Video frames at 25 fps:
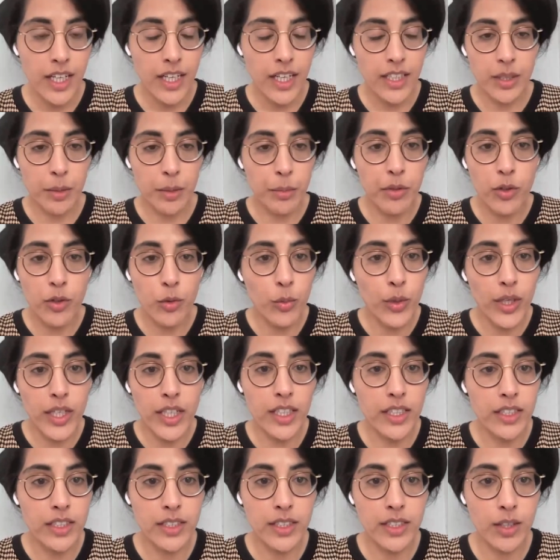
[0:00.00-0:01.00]
Some of the
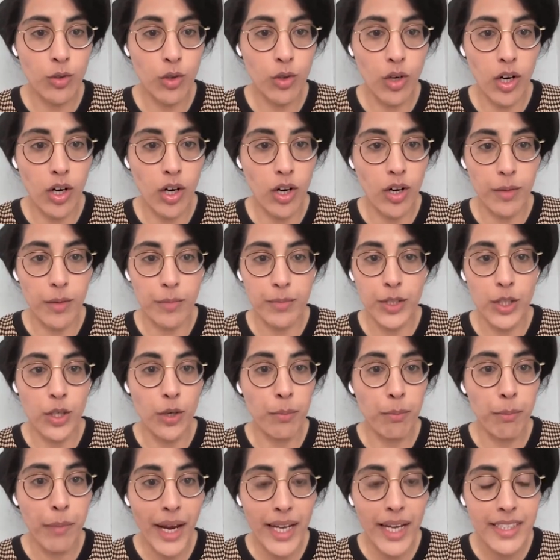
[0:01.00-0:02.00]
winners are, you
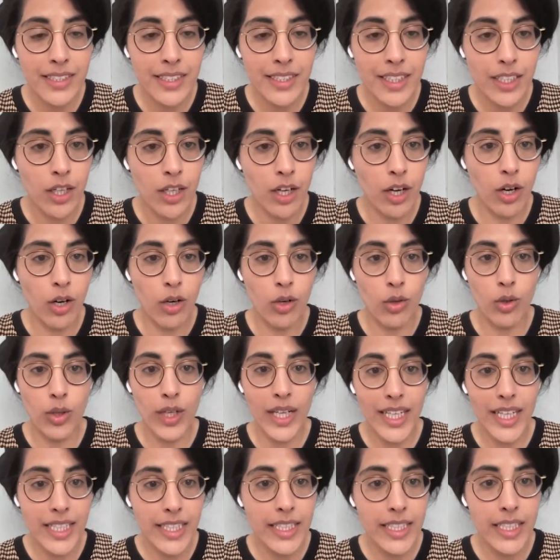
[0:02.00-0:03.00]
know, Mexico,
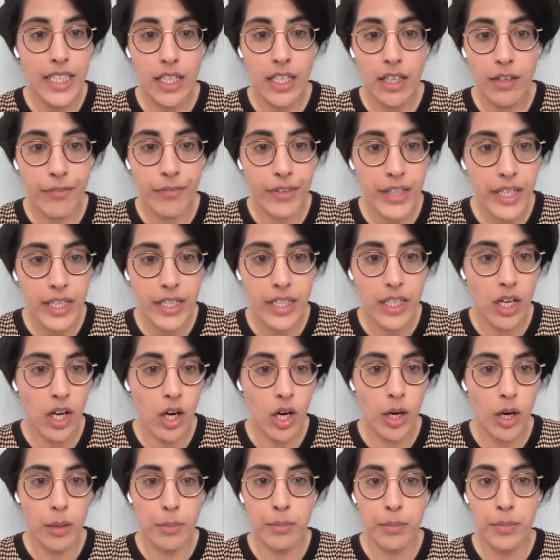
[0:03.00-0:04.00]
India,
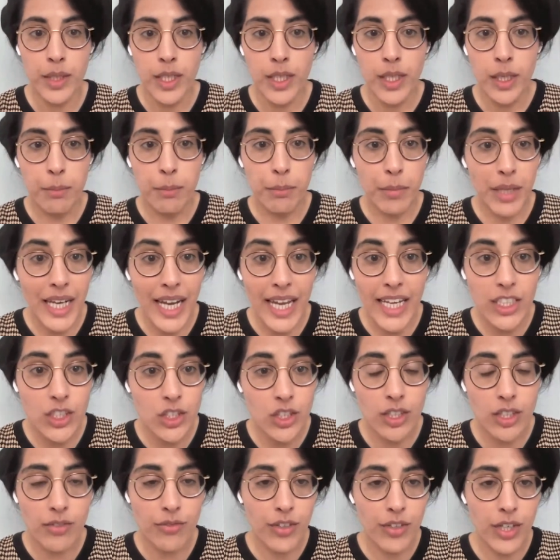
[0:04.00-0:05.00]
Vietnam,
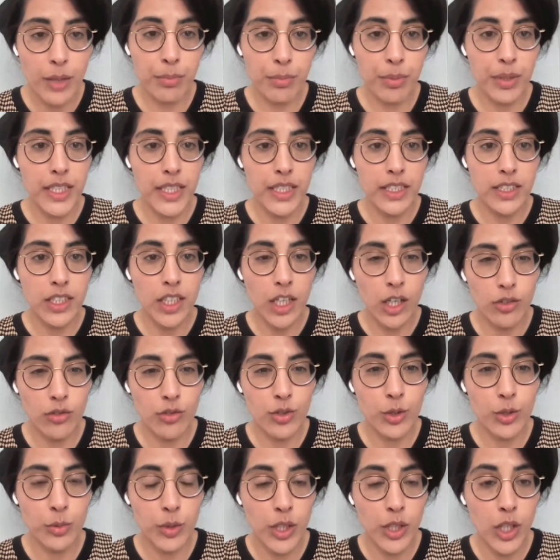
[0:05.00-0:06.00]
Malaysia, the Philippines,
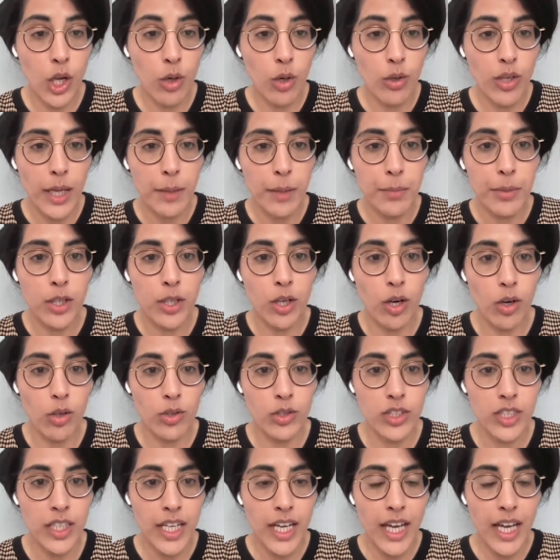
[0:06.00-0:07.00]
countries with low labor
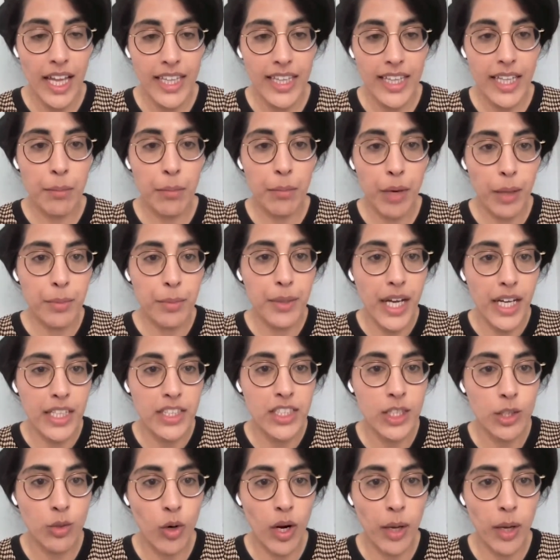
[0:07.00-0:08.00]
costs, and they might be
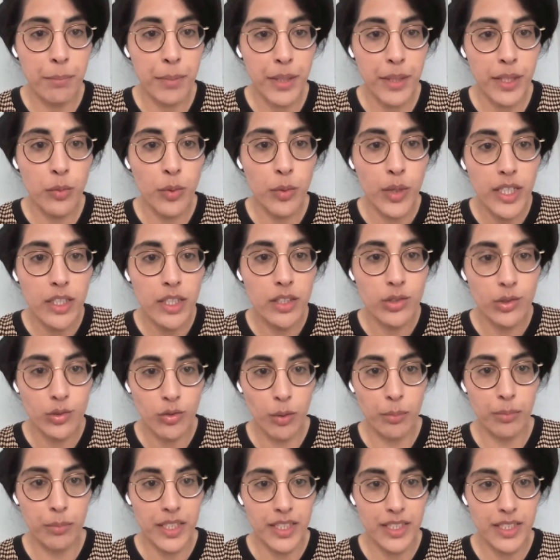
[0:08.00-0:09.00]
actually quite big winners
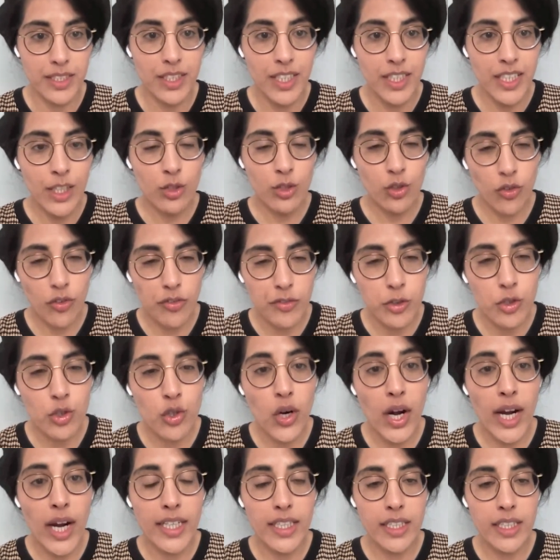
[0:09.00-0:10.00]
from this sort of
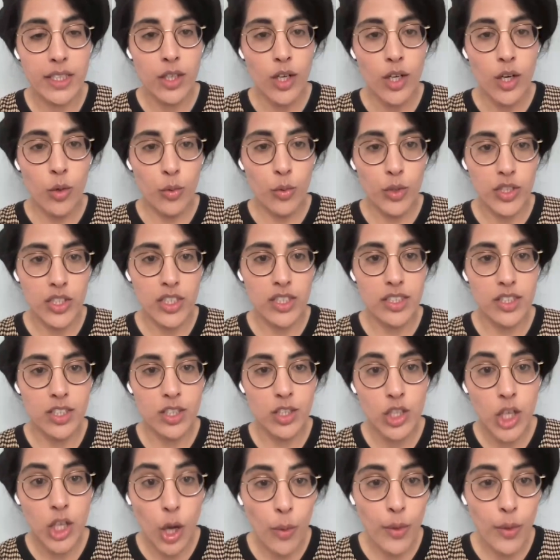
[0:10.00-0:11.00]
trend, which is the
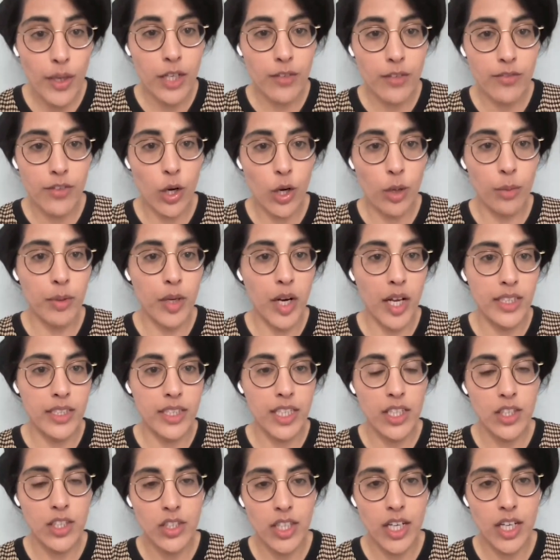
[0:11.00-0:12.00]
slowing of
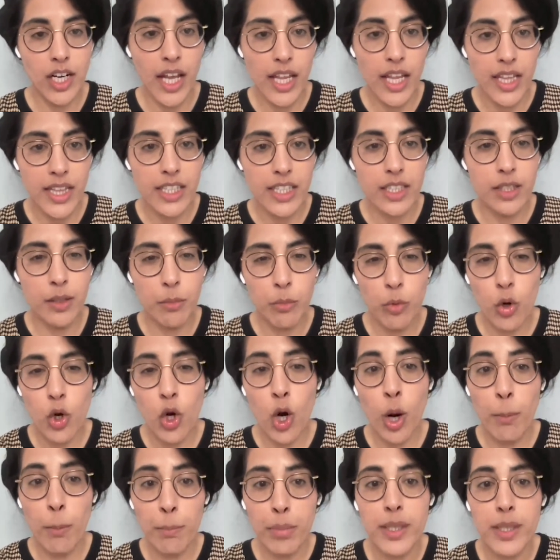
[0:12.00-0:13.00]
globalization. And I think a more
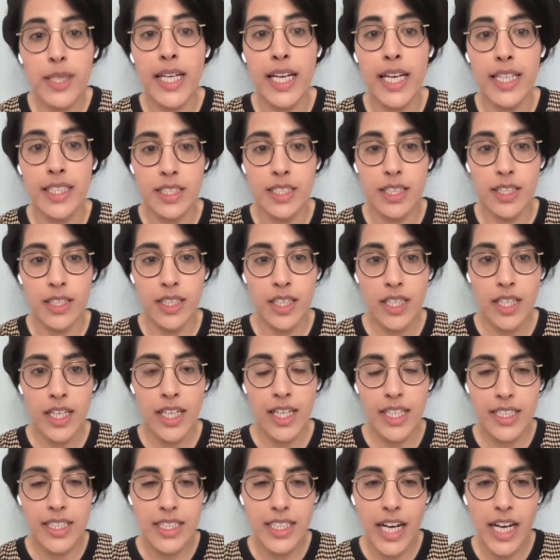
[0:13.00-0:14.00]
complicated
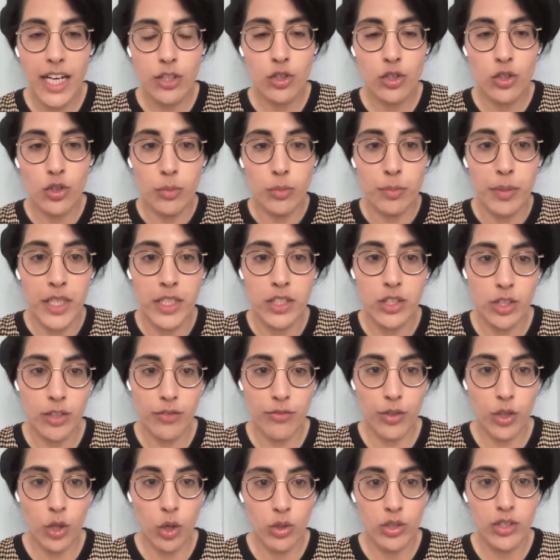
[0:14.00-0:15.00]
international picture
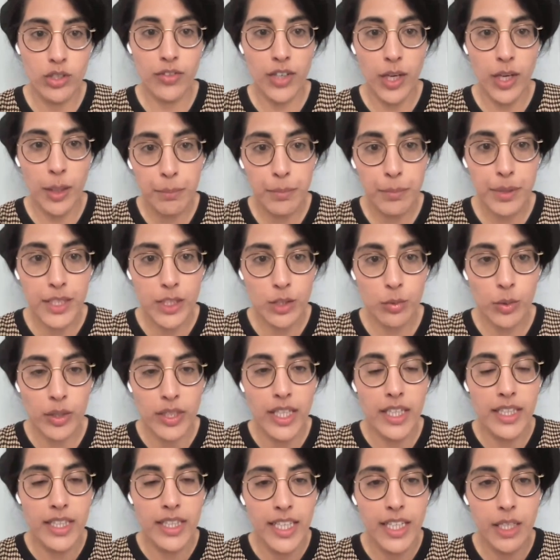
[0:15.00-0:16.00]
for lots of companies when
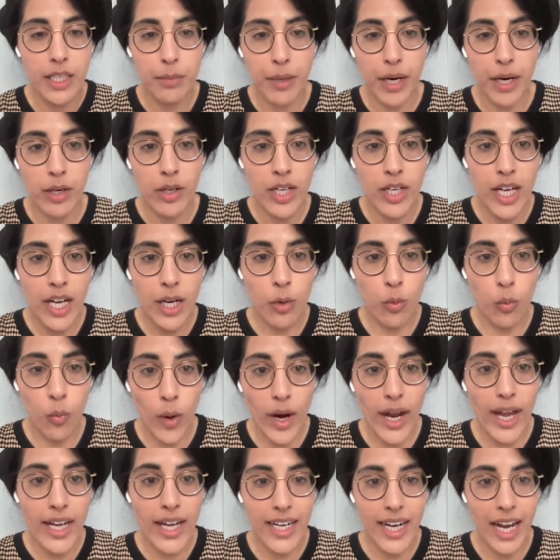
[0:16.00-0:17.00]
they think about
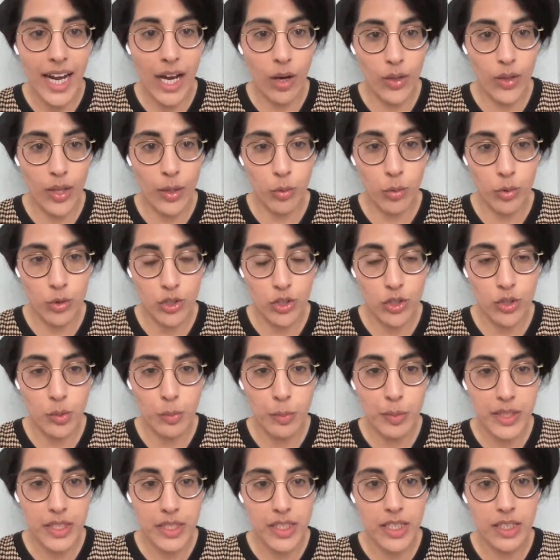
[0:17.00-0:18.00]
where and how they want to do
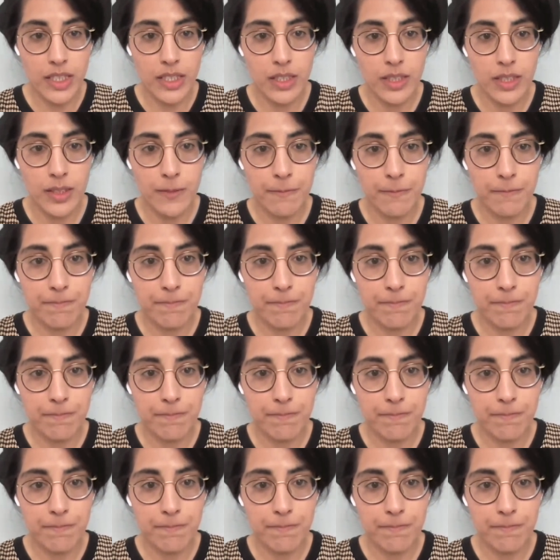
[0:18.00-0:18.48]
business.